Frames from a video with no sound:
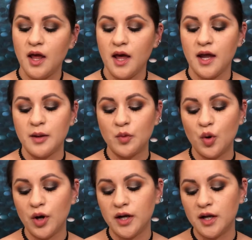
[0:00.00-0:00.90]
And I'm
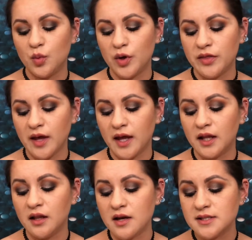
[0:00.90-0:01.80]
going in with a
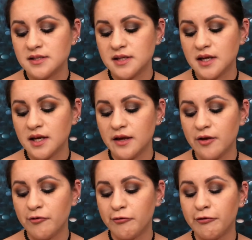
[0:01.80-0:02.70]

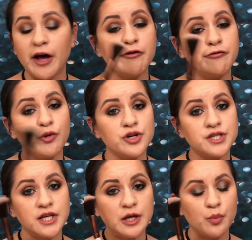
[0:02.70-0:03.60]
Luxie
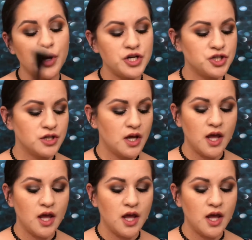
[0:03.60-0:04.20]
514 brush.